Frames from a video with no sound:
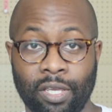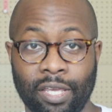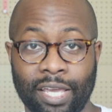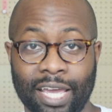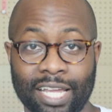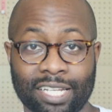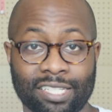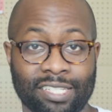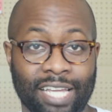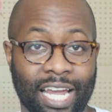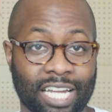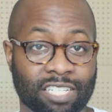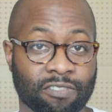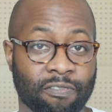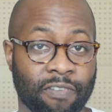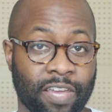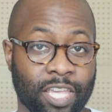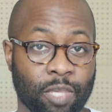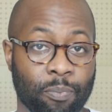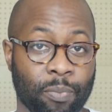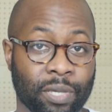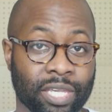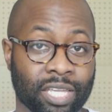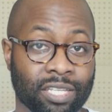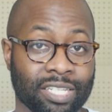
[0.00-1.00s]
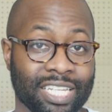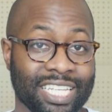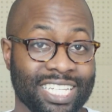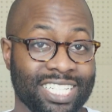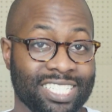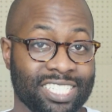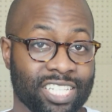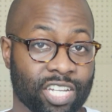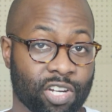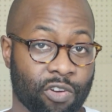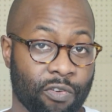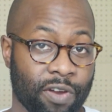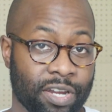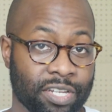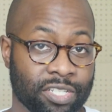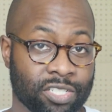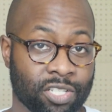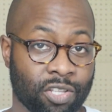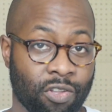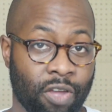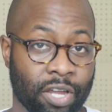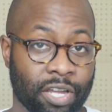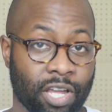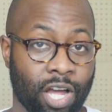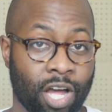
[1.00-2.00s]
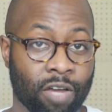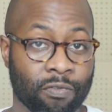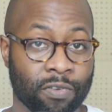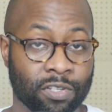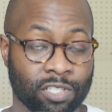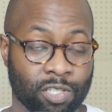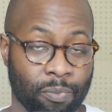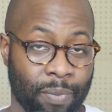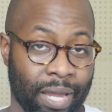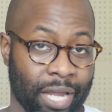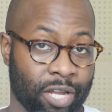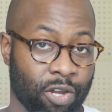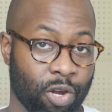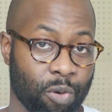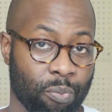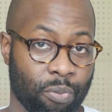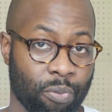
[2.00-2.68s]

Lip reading: and tax vaping and e-cigarettes like other tobacco